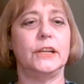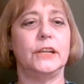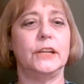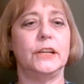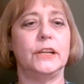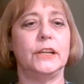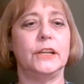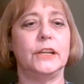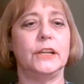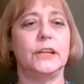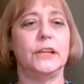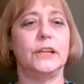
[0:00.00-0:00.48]

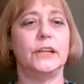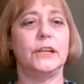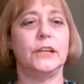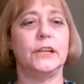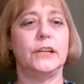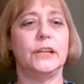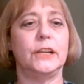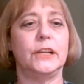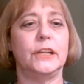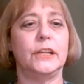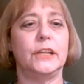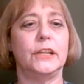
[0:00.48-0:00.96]
here in the
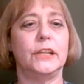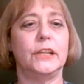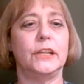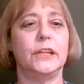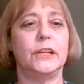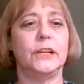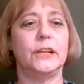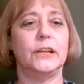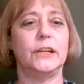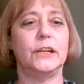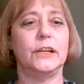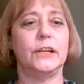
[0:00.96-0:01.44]
Philadelphia
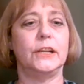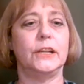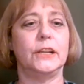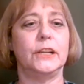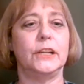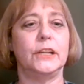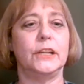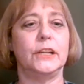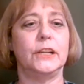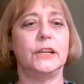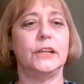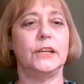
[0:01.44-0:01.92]
area,
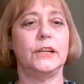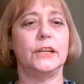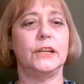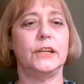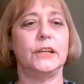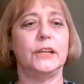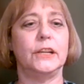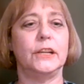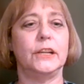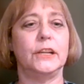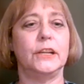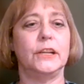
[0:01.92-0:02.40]
and
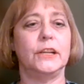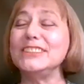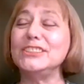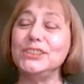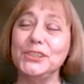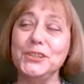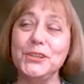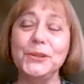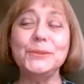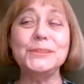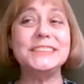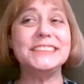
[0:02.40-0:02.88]
she knew
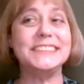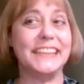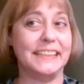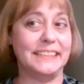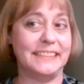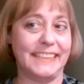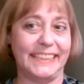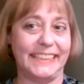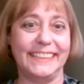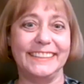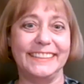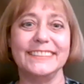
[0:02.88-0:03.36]

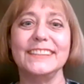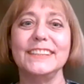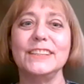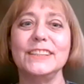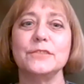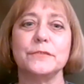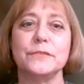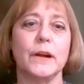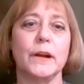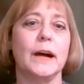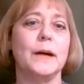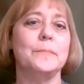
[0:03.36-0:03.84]
Cindy
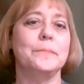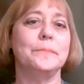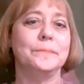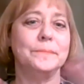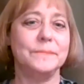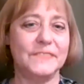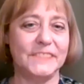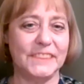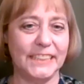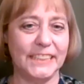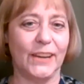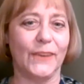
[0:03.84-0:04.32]
from,
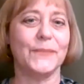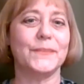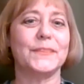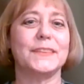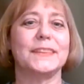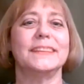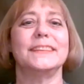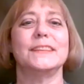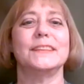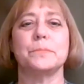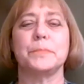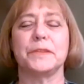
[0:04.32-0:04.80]

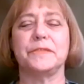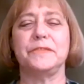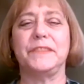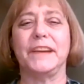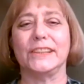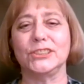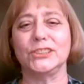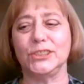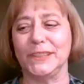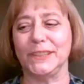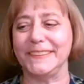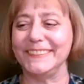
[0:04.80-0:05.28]
the
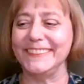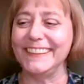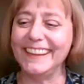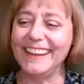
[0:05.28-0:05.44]
profession.